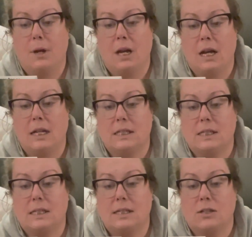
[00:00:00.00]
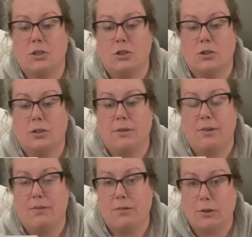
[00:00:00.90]
If
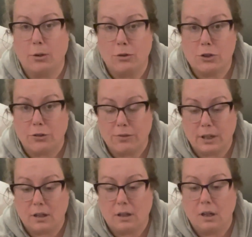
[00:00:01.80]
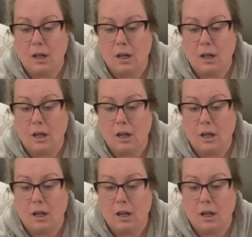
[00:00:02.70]
you've never grown Chervil,